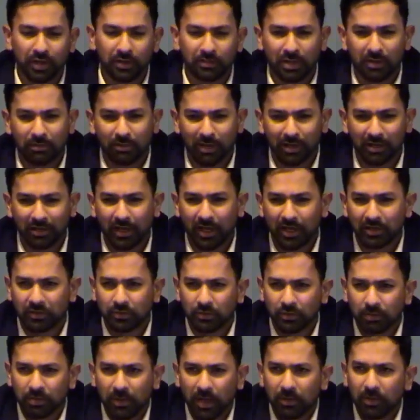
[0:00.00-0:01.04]
I mean, but in high
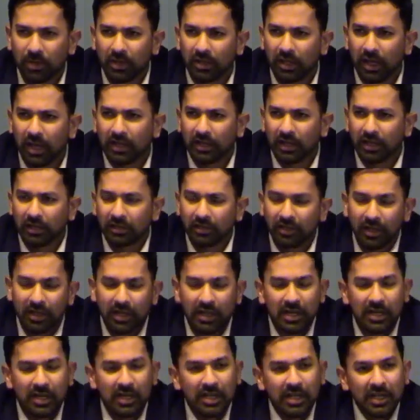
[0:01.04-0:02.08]
school, probably a lot less.
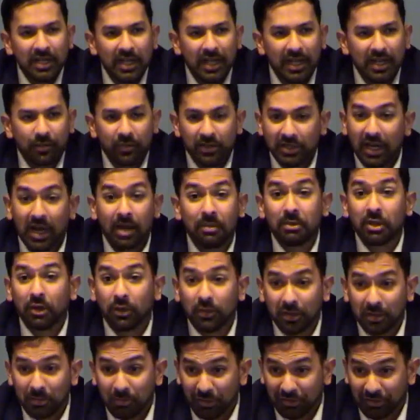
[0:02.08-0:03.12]
Anyways, I'm the
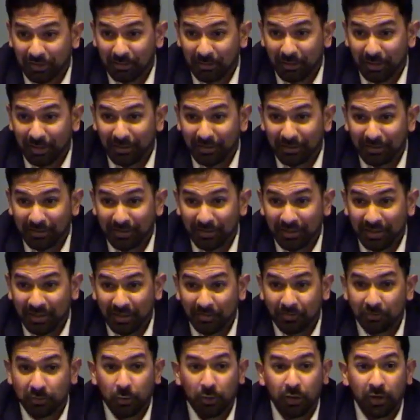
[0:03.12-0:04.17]
only Muslim there in
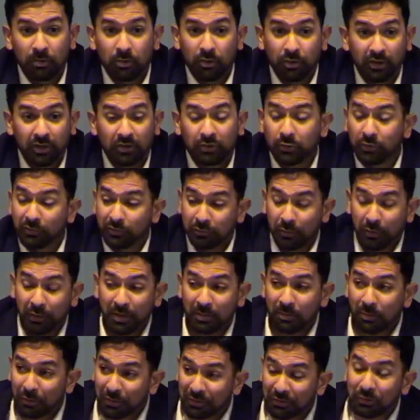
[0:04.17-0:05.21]
a Florida boarding school. Florida
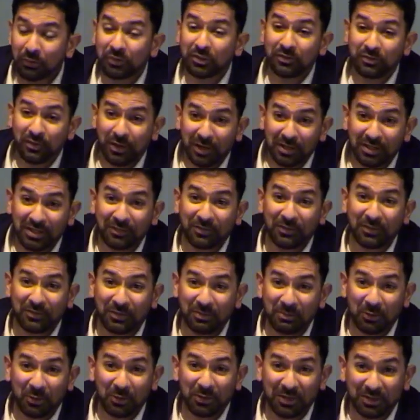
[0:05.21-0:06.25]
boarding schools are very different
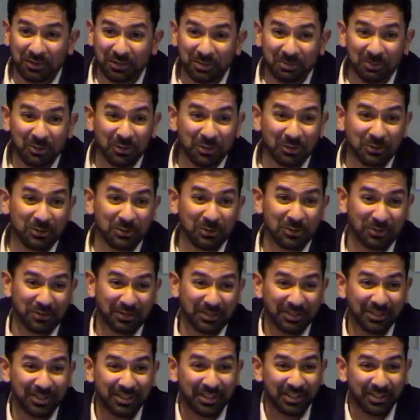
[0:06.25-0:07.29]
from Northeastern boarding
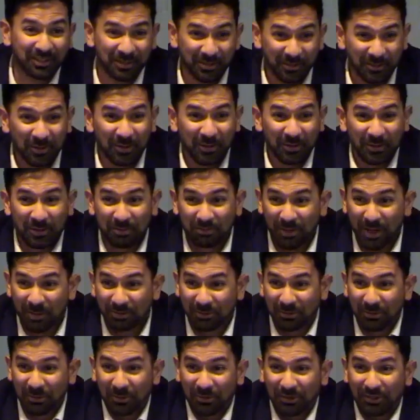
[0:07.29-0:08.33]
schools or prep
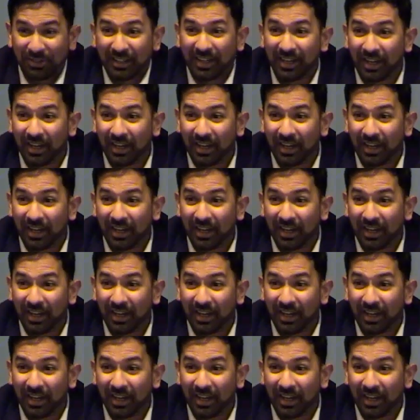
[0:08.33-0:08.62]
schools.